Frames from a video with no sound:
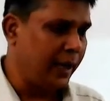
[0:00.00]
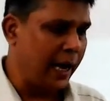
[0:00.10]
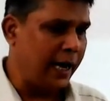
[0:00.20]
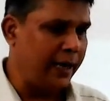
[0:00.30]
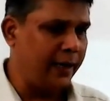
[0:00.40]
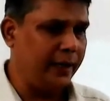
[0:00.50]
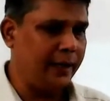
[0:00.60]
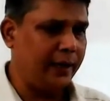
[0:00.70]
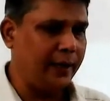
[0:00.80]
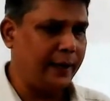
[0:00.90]
and
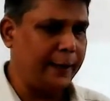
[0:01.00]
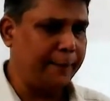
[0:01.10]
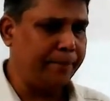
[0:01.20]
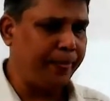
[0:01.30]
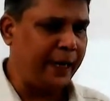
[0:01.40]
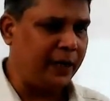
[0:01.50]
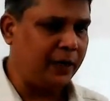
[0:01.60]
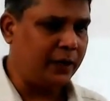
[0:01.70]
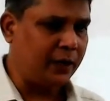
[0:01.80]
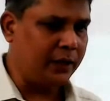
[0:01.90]

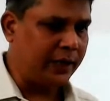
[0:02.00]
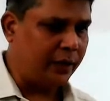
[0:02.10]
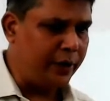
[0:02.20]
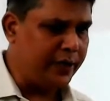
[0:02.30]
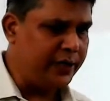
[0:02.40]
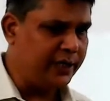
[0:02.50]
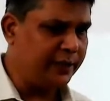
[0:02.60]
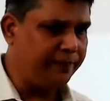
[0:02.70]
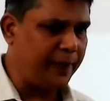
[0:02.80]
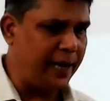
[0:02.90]
that
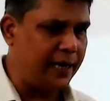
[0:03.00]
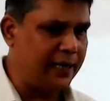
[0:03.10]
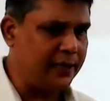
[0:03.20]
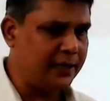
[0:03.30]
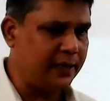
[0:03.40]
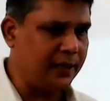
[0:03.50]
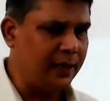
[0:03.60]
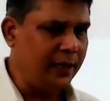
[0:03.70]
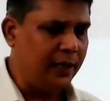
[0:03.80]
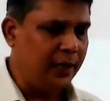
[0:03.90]
contingency plans
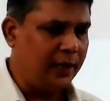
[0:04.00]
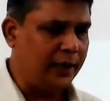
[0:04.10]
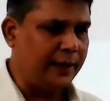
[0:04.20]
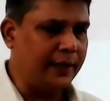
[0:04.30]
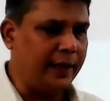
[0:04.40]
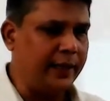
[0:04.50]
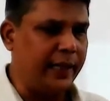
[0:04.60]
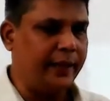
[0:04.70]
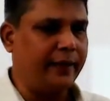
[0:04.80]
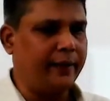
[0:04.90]

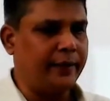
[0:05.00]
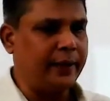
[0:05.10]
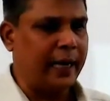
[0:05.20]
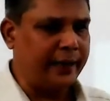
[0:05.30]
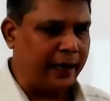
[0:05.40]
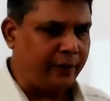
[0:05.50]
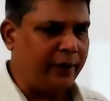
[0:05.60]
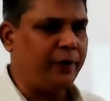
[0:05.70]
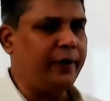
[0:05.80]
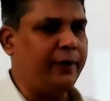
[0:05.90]
that
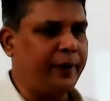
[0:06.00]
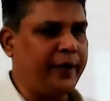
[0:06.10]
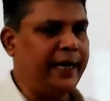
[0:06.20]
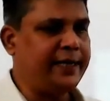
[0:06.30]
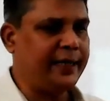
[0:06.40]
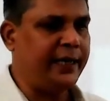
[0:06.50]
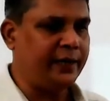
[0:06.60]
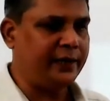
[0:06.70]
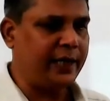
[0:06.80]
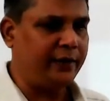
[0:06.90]
were for next 3
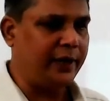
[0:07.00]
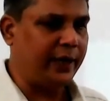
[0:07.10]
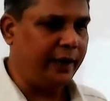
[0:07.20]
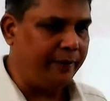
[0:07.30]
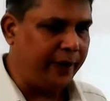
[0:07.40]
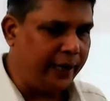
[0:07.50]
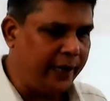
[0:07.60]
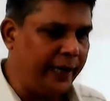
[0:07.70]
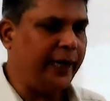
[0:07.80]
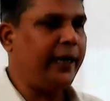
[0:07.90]
years, that were every
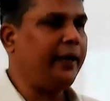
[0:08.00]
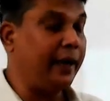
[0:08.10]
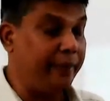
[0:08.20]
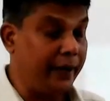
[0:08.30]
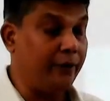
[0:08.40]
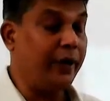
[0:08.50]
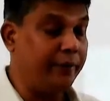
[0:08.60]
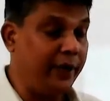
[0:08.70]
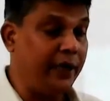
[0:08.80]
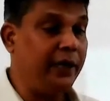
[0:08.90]
day,
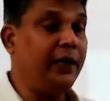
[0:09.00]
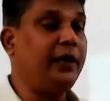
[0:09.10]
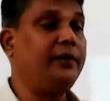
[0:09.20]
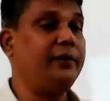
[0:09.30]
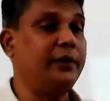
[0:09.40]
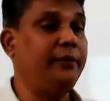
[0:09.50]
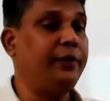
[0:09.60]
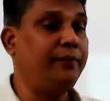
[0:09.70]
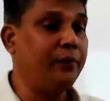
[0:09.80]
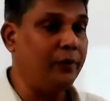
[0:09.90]
every year, the
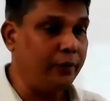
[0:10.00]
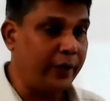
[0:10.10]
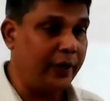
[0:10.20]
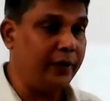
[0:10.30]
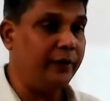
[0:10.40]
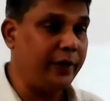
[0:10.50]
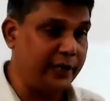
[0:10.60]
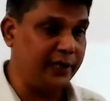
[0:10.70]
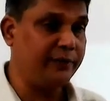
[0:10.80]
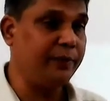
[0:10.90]
people who are not
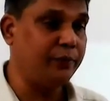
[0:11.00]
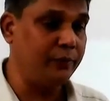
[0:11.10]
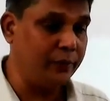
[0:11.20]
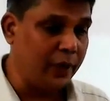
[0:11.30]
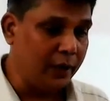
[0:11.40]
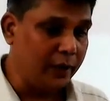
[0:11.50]
DSS people,